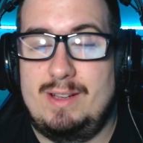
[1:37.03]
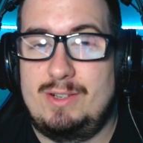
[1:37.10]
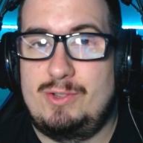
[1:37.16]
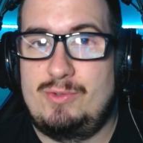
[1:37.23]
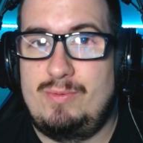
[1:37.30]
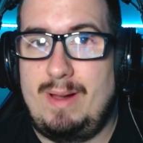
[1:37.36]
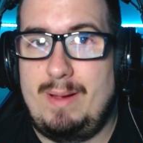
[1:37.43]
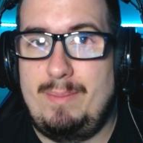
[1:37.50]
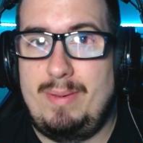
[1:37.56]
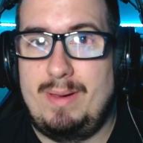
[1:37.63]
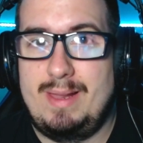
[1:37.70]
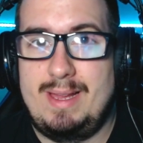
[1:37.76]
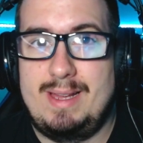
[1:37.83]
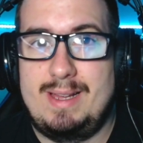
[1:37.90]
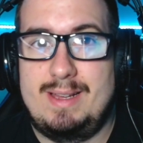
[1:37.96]

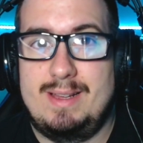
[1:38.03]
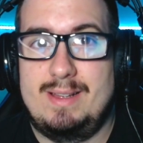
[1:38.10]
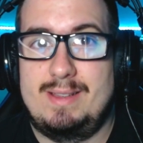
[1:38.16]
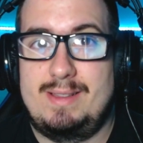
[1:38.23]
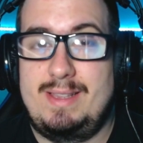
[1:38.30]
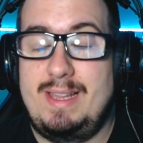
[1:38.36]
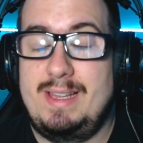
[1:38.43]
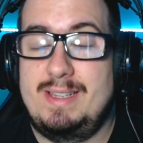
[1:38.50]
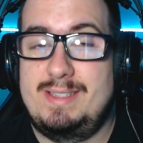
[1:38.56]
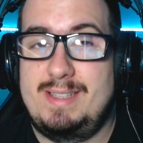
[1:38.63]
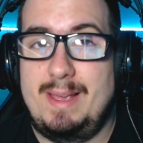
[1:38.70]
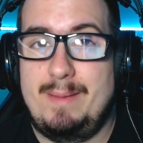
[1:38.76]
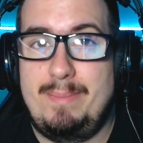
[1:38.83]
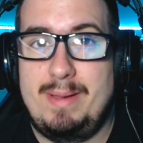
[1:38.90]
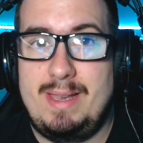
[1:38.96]
troubling things
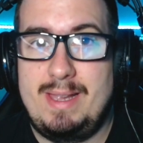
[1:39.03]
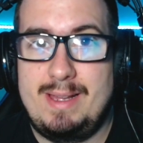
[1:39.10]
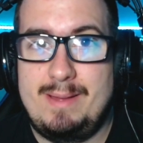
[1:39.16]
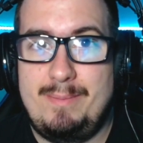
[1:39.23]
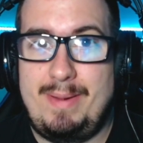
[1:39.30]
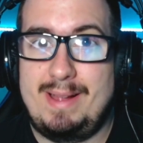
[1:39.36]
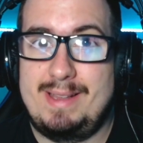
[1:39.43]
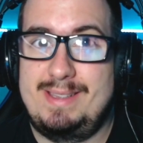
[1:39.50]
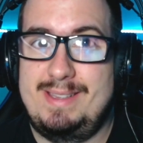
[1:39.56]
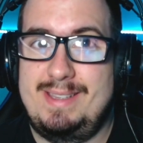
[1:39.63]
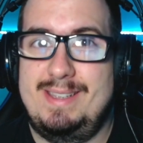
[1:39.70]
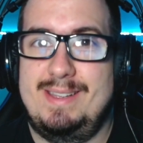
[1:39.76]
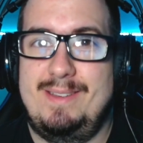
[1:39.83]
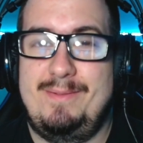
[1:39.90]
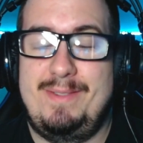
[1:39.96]
happening, but
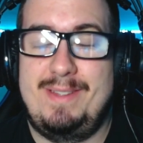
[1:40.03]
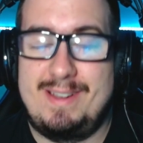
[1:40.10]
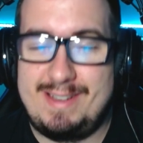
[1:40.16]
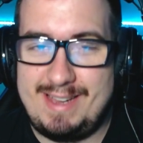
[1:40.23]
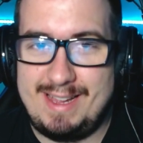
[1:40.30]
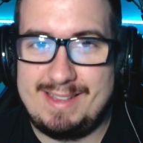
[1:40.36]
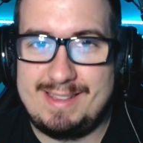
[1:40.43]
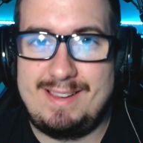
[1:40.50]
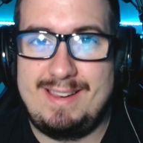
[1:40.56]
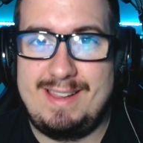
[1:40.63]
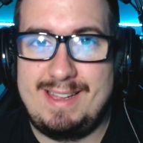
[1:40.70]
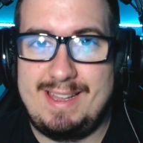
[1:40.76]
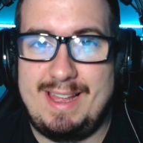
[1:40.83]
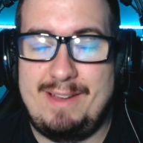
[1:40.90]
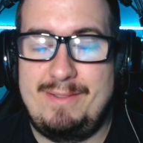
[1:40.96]
we are
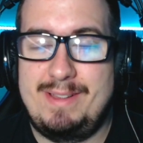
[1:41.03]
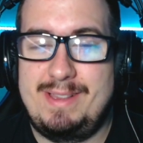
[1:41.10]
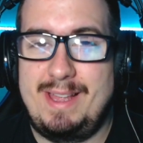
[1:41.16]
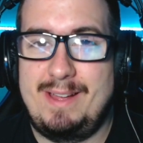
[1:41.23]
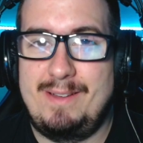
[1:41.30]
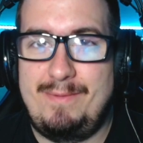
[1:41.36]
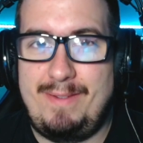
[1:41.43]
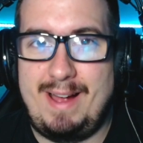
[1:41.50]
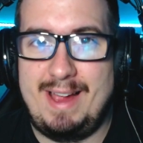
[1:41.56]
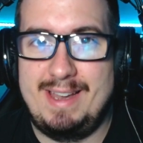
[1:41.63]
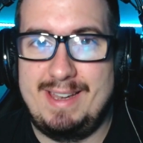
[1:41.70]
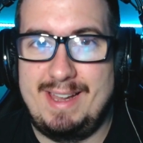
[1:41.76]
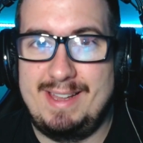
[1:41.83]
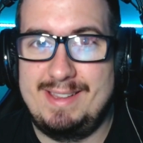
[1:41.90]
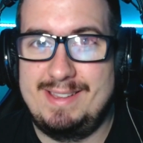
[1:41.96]
handling everything fine,
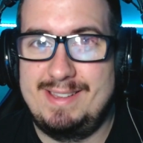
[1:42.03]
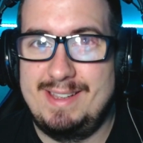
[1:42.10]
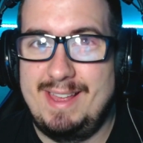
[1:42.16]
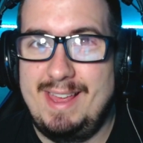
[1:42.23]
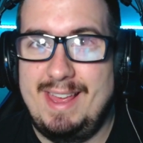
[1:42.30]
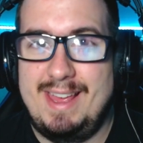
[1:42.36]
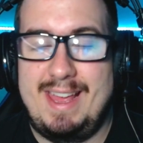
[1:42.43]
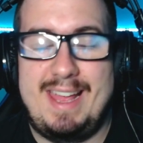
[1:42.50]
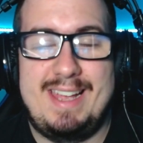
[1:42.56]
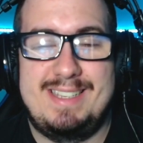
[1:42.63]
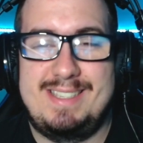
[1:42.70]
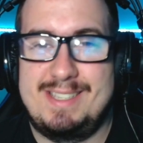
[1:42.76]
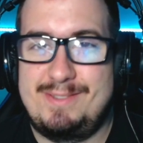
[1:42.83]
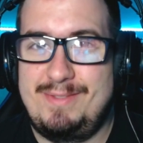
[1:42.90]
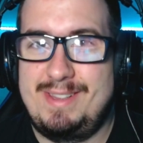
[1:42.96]
and
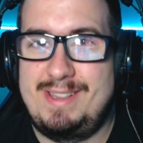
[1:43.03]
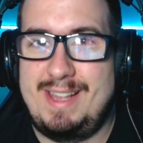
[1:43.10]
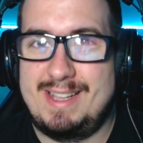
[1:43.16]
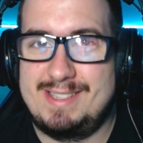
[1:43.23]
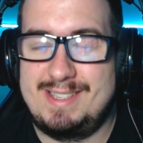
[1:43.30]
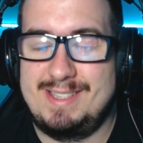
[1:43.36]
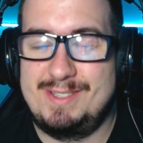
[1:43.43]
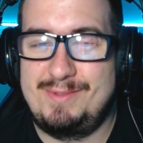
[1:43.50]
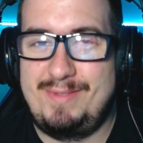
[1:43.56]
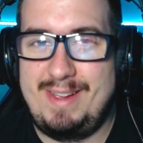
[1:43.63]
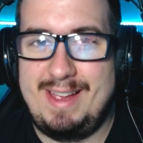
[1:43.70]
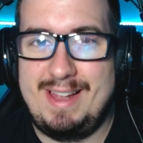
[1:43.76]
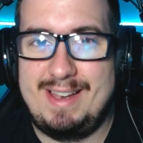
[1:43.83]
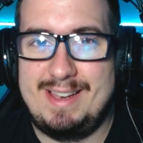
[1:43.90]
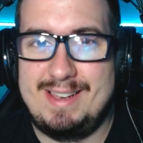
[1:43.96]
Ace is with us as
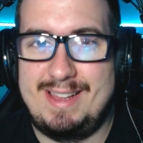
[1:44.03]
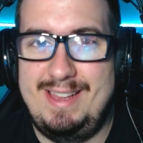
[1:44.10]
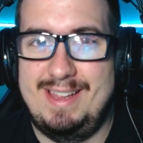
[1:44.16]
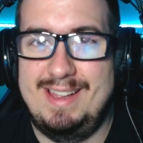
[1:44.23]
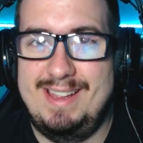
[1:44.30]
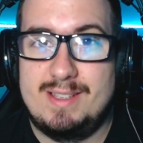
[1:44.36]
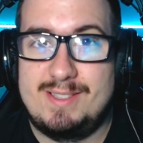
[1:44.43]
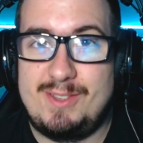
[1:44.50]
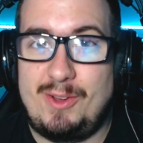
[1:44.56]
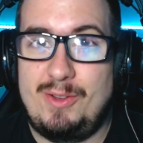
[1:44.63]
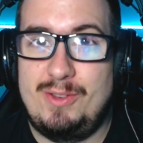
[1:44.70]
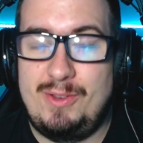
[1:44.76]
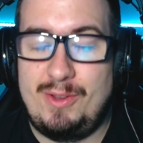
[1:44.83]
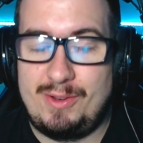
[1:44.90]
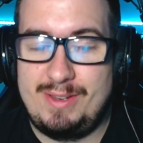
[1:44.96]
well, so
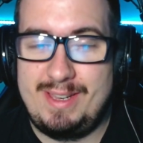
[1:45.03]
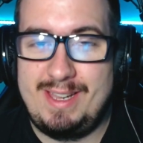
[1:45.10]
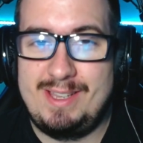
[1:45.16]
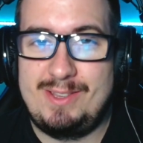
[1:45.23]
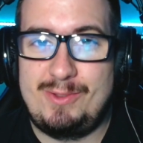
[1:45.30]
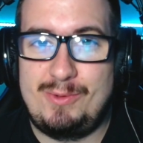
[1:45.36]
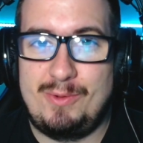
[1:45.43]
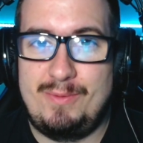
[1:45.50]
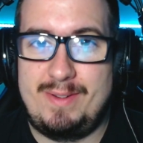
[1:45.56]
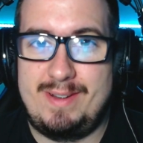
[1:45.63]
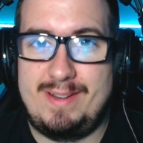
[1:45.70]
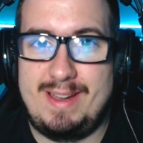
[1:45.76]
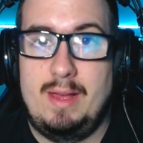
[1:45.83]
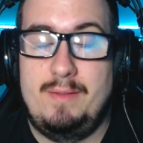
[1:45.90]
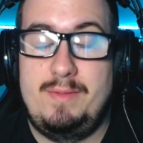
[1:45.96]
no need to worry.